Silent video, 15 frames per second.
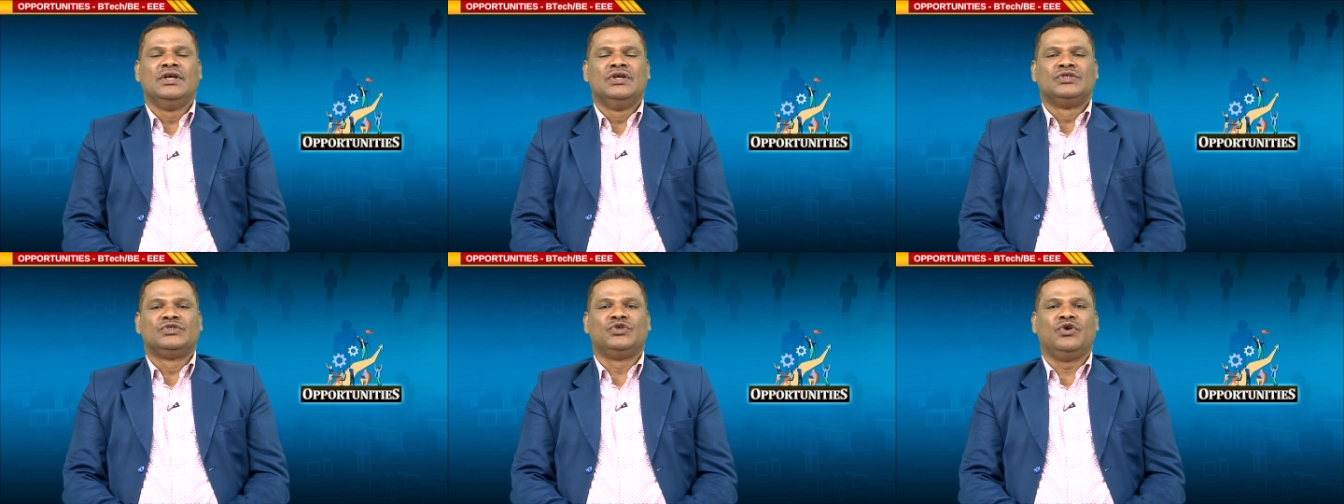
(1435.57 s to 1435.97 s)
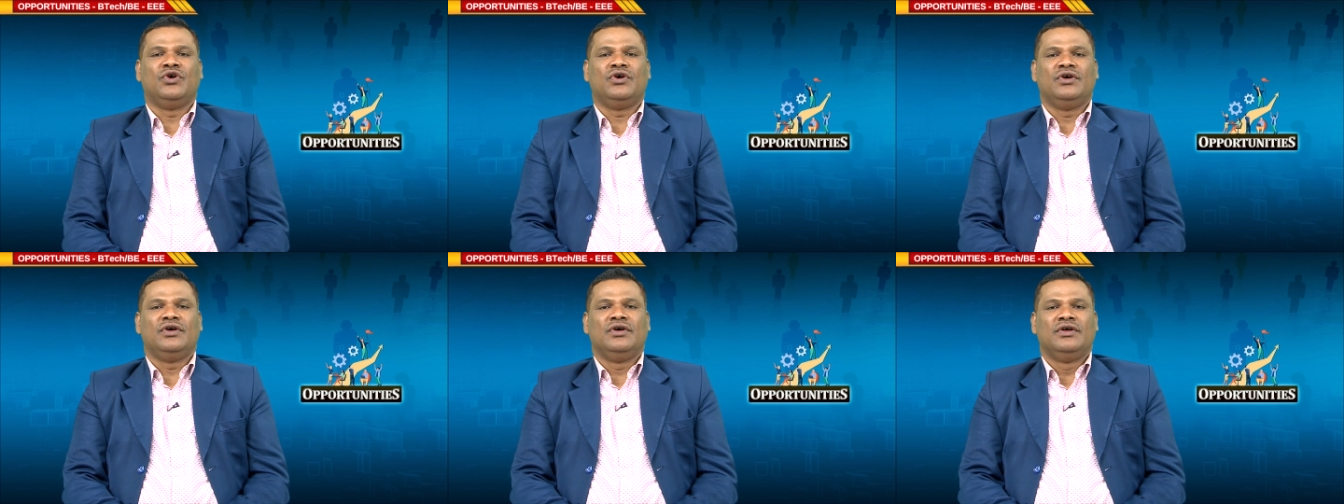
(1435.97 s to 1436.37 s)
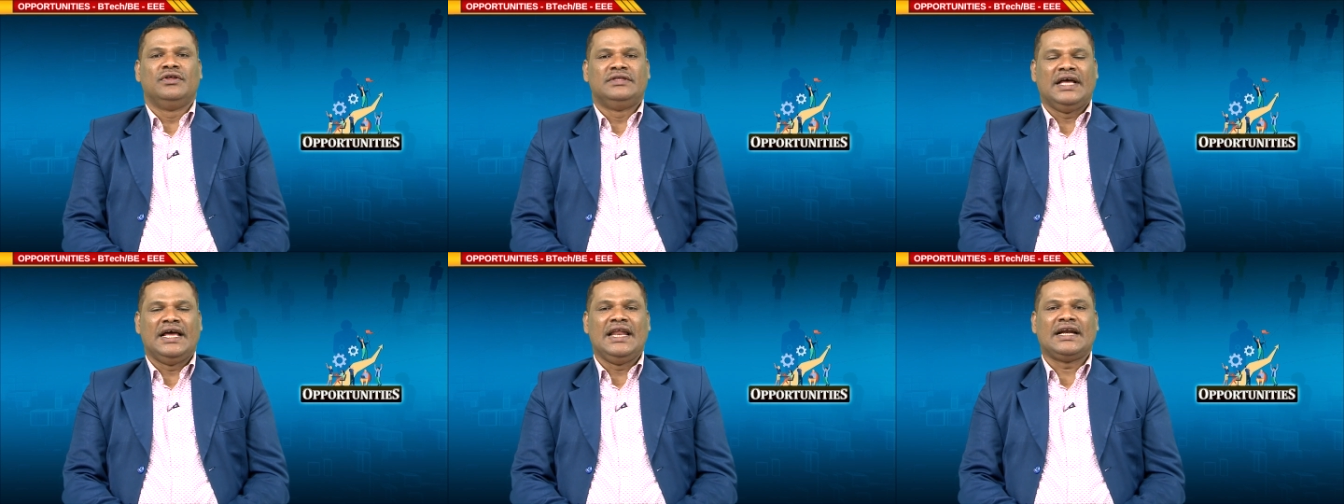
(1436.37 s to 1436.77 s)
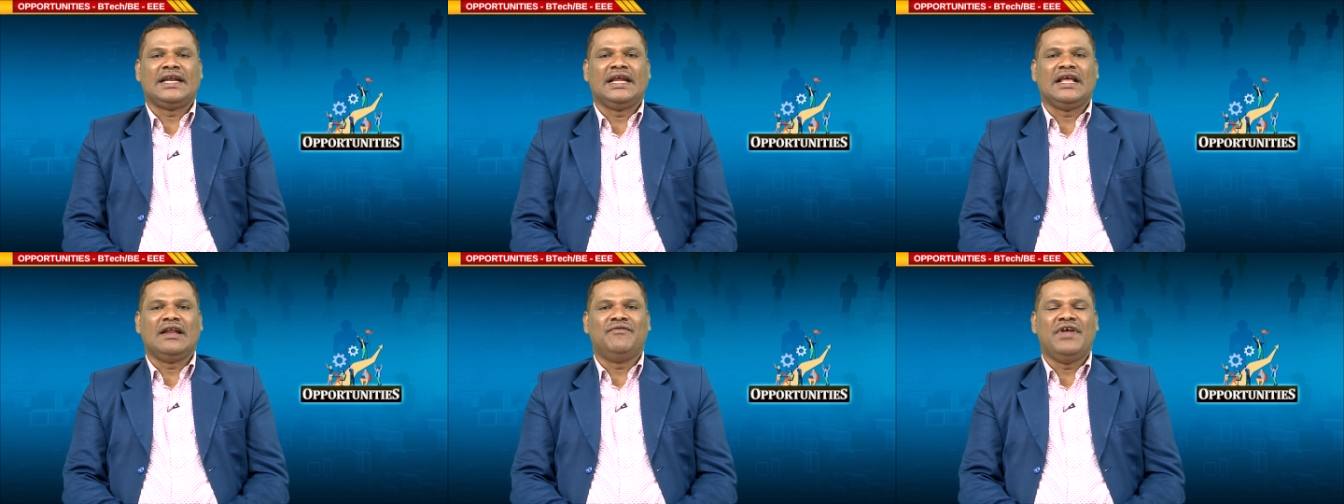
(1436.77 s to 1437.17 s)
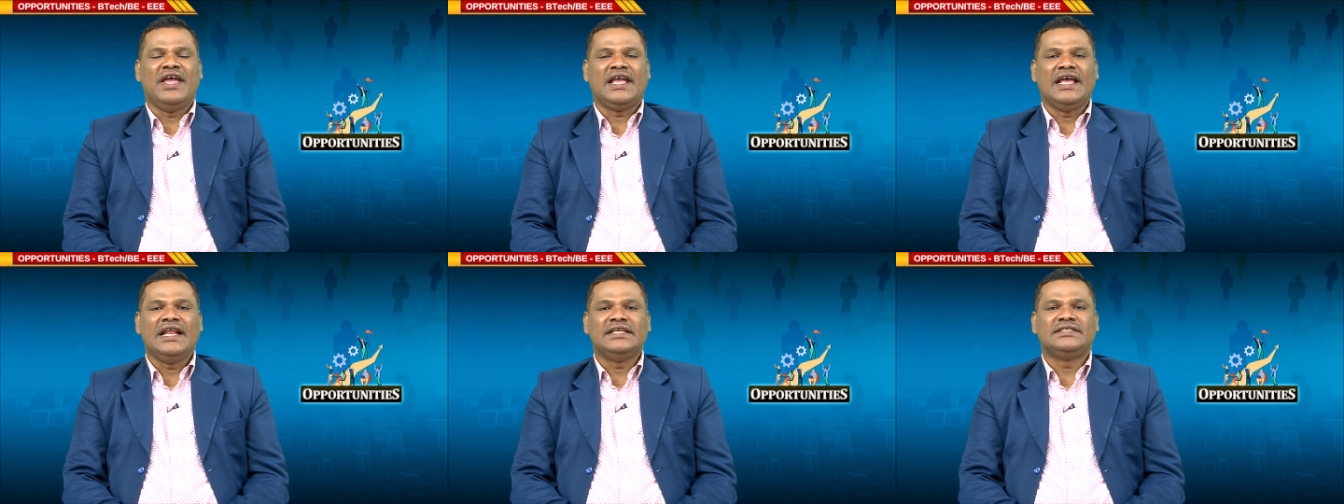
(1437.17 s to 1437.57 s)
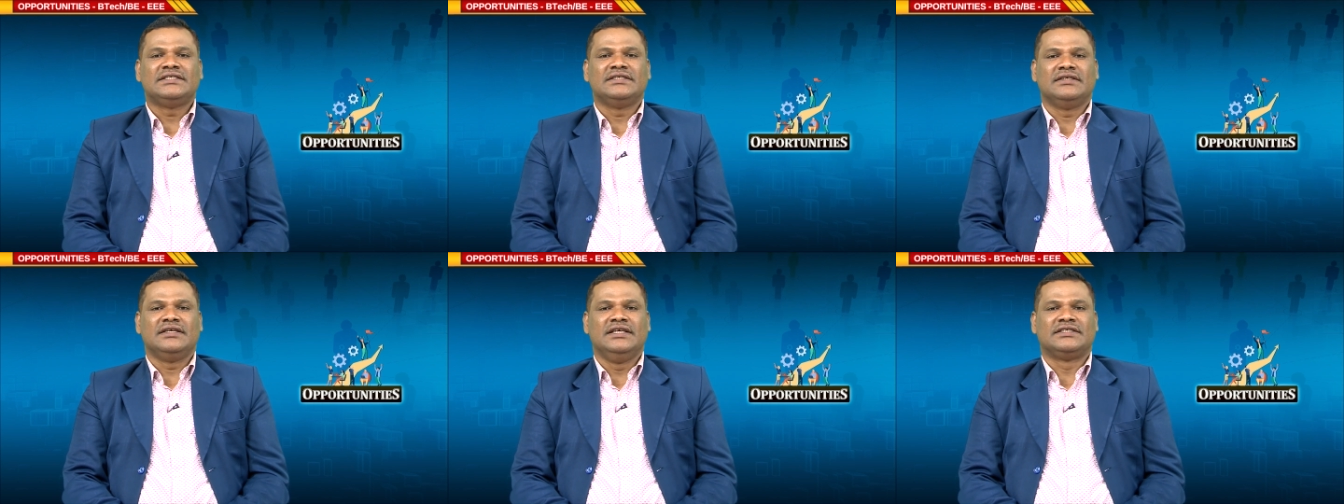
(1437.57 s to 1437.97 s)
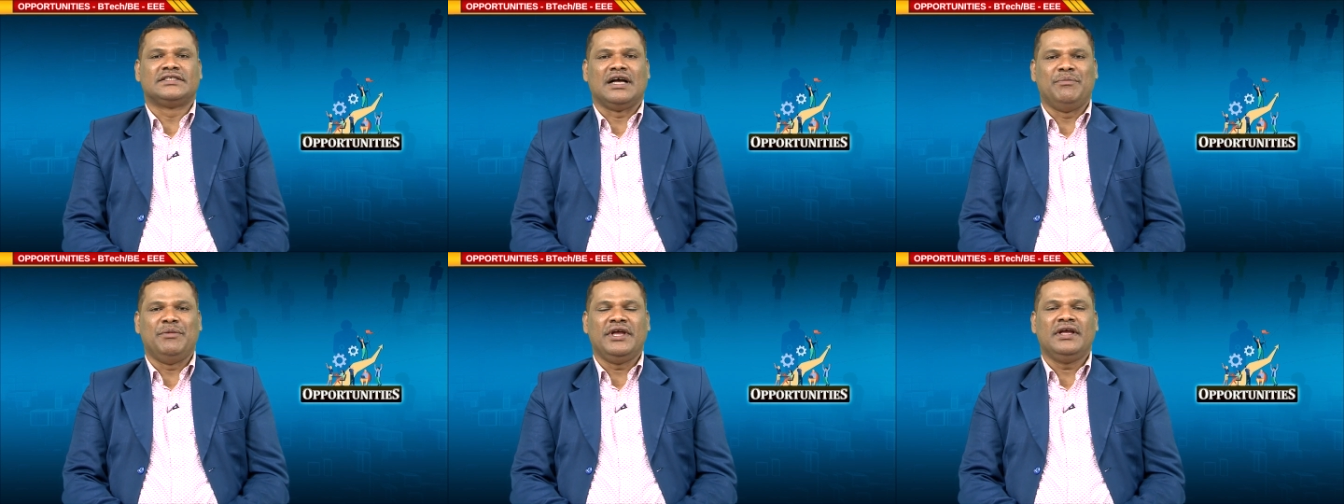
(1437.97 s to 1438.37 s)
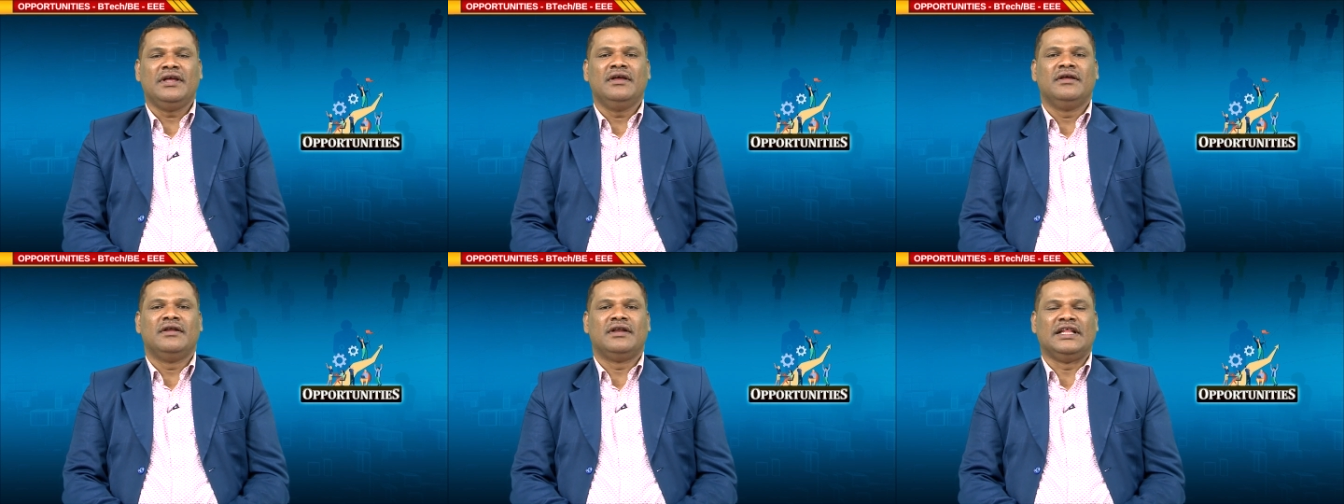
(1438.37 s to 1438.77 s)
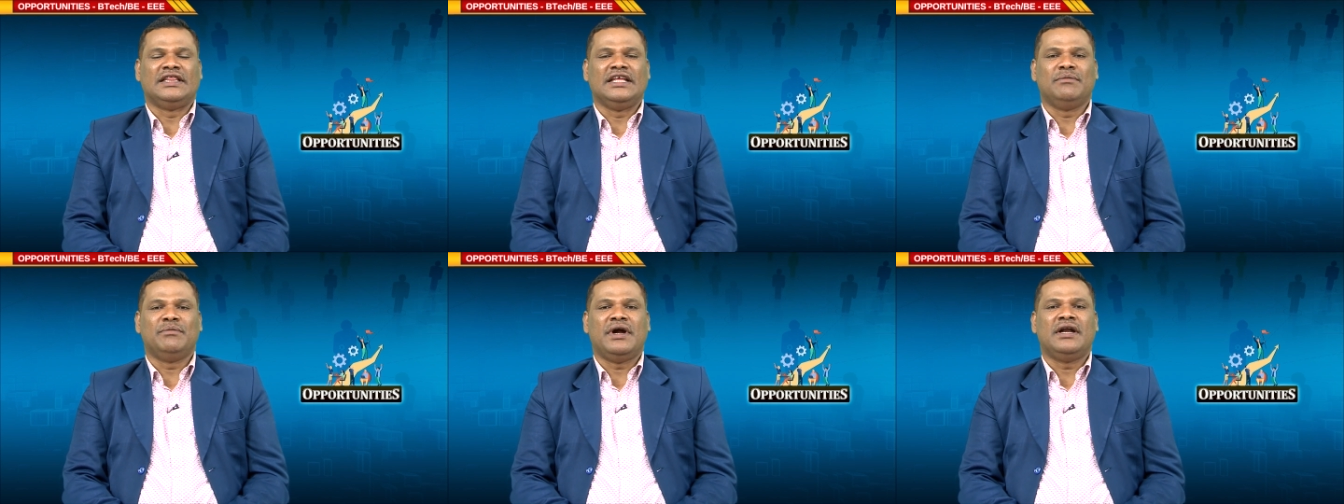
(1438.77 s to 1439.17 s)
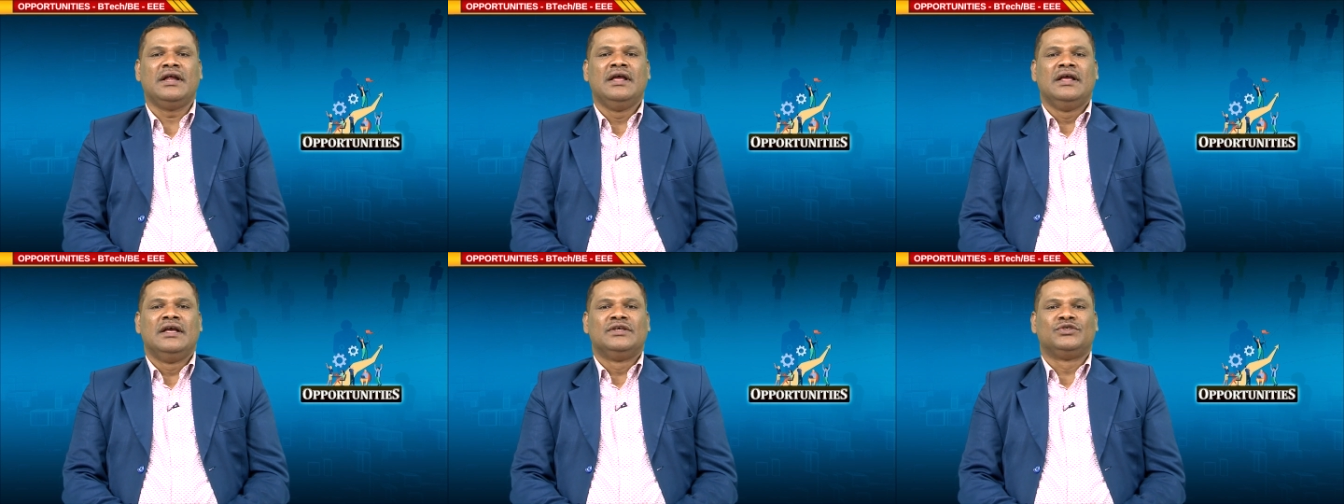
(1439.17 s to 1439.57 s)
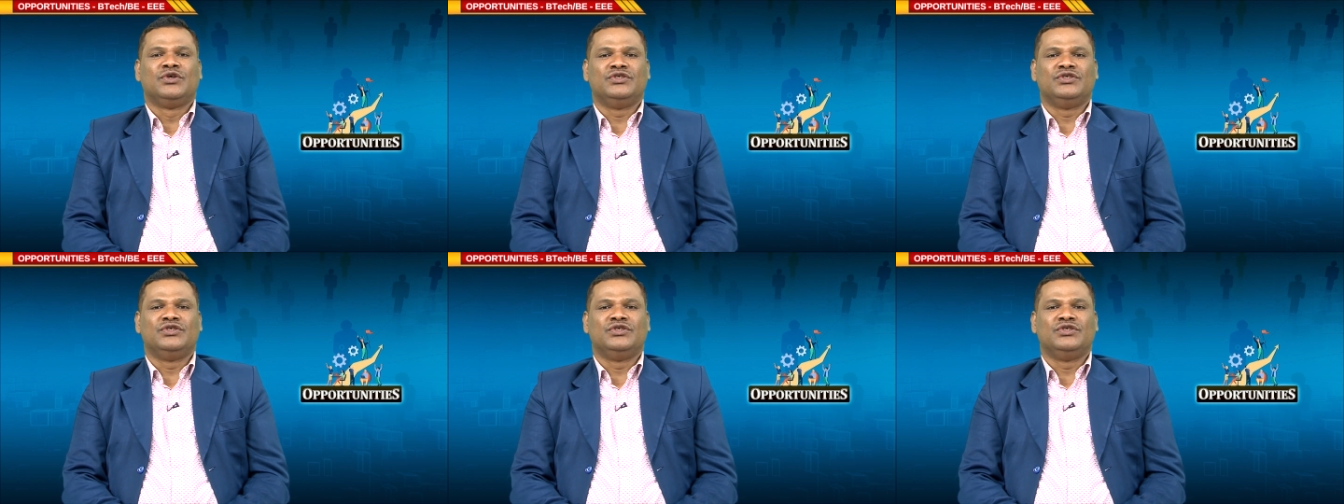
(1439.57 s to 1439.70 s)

So, the electrical vehicles is coming nothing but so